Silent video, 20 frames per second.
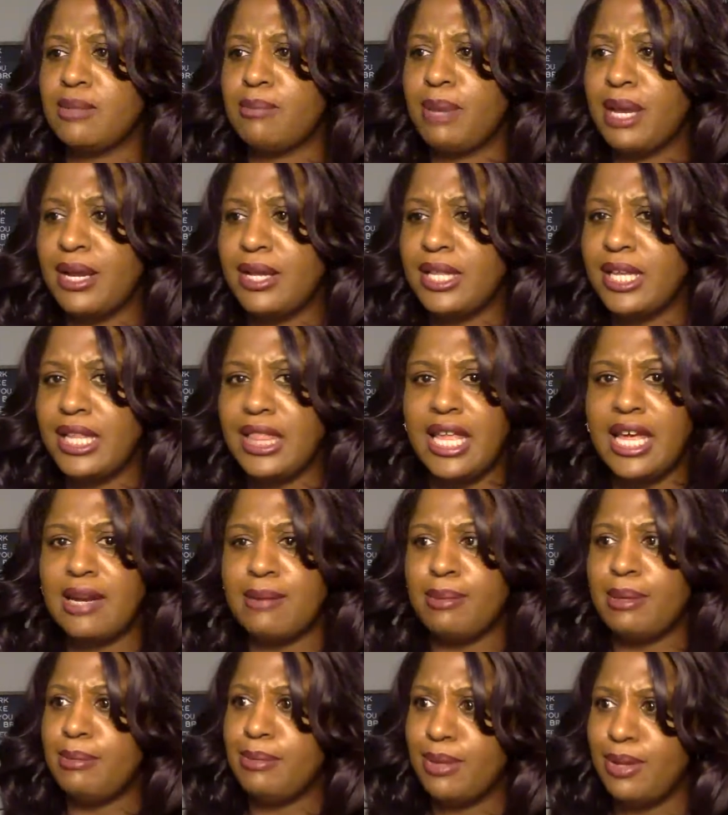apparently a lot
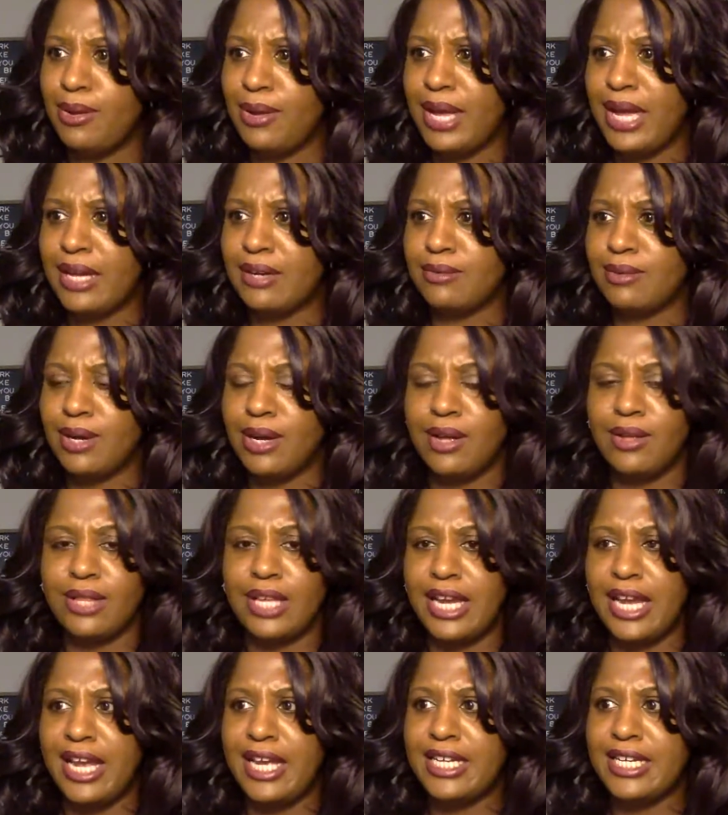of people on Adderall,
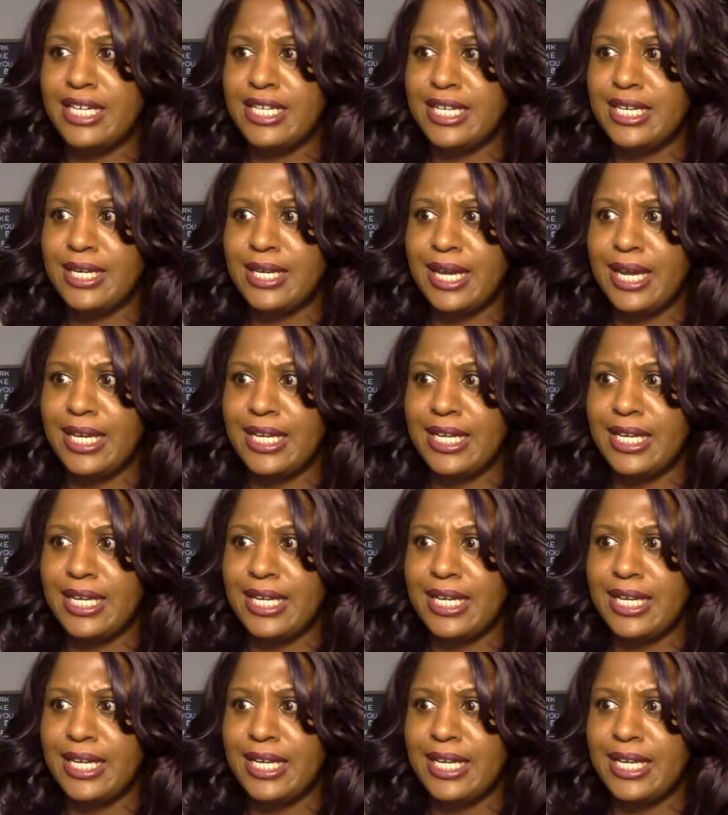they ADD or